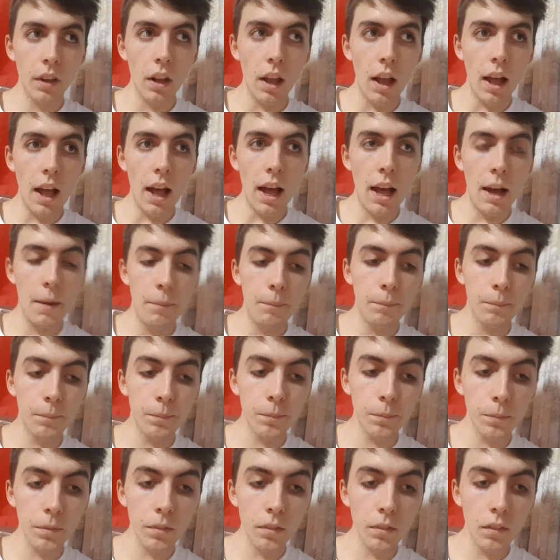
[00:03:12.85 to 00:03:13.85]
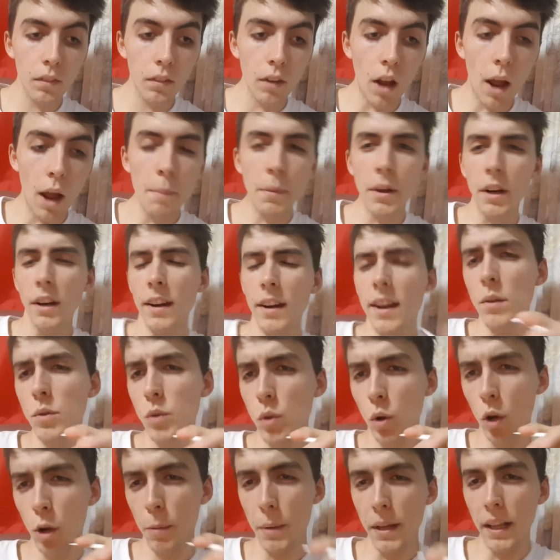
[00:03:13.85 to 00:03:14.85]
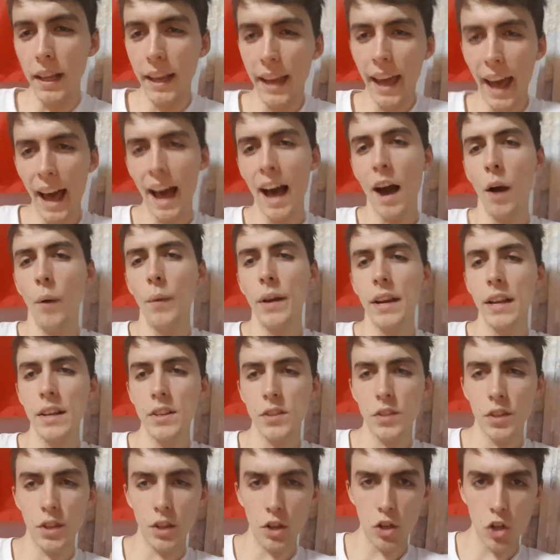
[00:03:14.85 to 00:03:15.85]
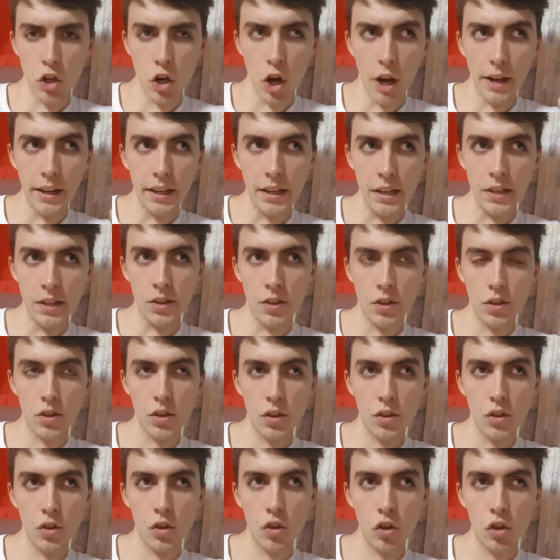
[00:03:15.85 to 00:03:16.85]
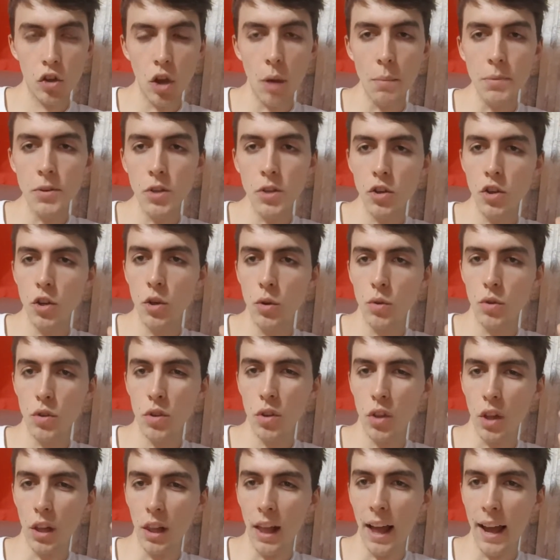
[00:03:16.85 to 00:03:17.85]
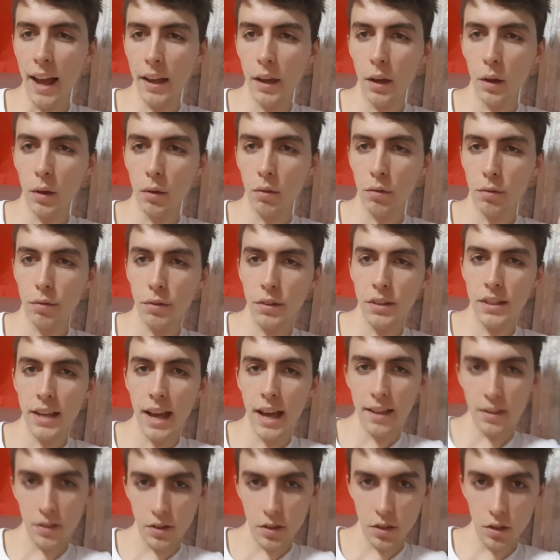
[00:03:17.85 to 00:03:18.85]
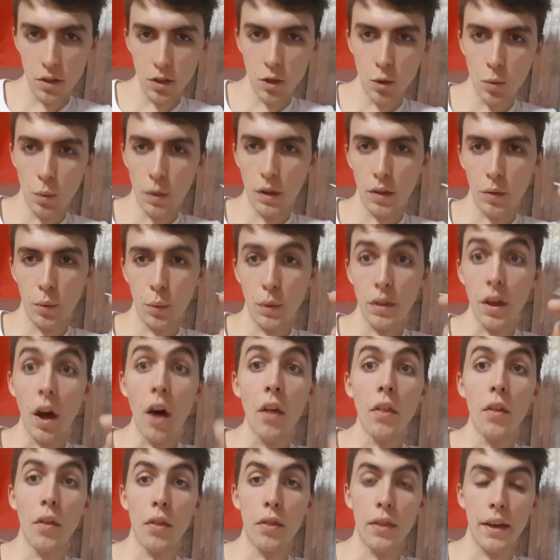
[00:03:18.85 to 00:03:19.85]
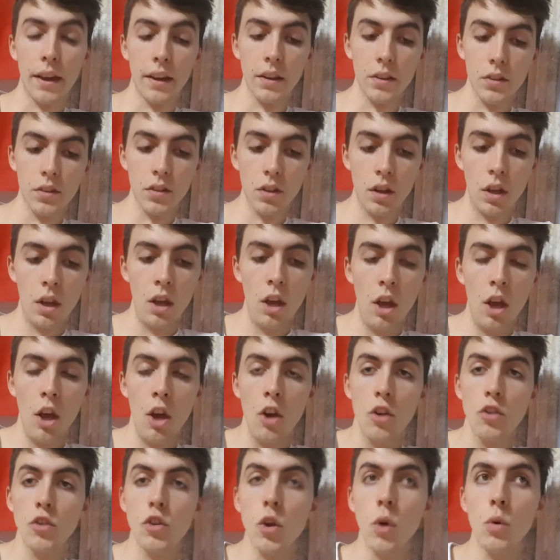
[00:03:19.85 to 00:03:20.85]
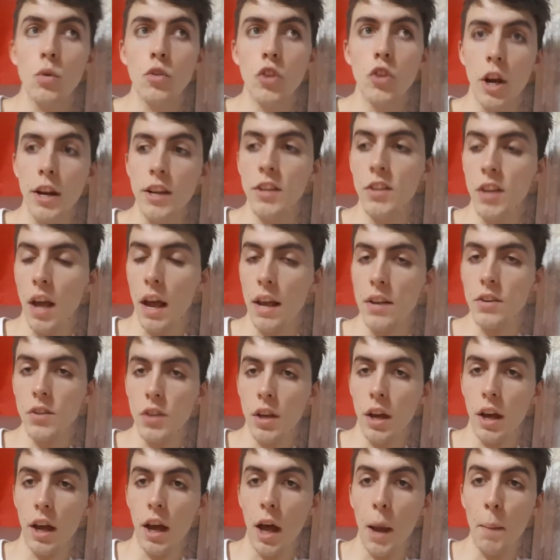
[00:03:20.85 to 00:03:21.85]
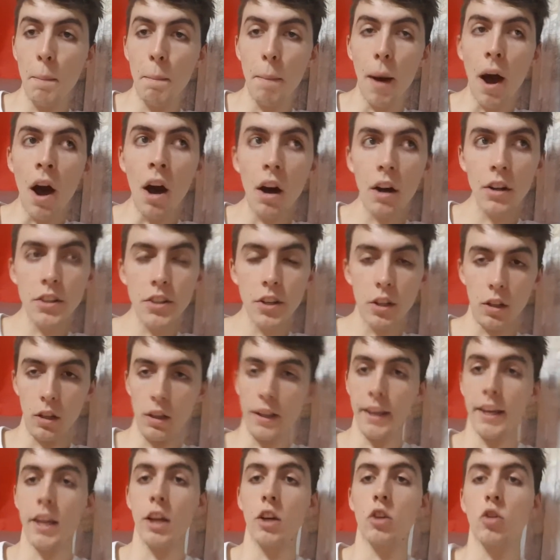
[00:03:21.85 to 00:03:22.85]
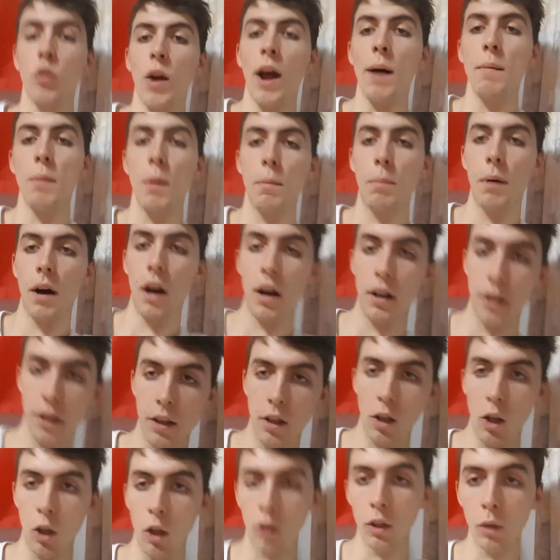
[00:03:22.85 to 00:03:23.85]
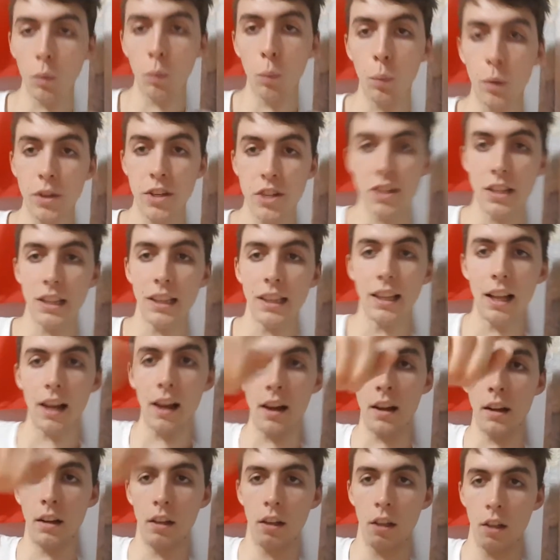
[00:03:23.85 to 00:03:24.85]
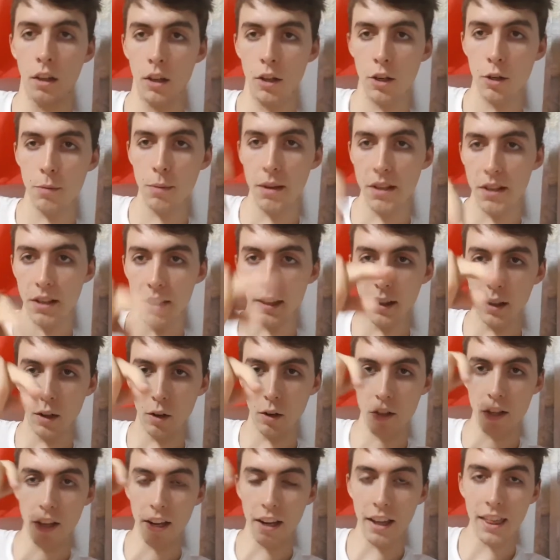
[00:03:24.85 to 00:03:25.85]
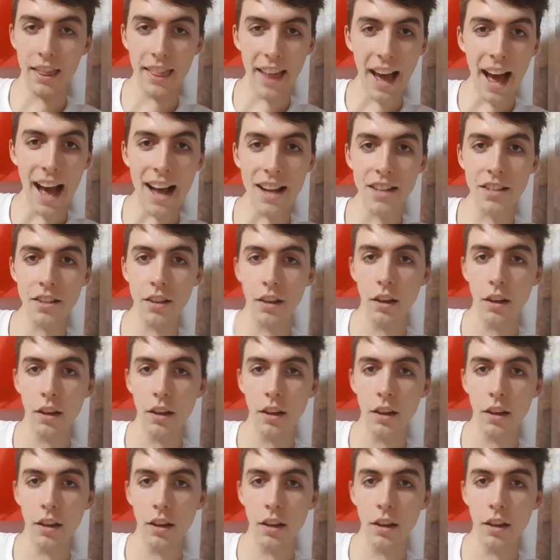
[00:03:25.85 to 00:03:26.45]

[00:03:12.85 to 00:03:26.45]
I'm gonna now talk about like how it is that Chinese substitutes the lack of tenses with other things. So Chinese has a particle, like a grammar particle, which is le. Basically looks like that.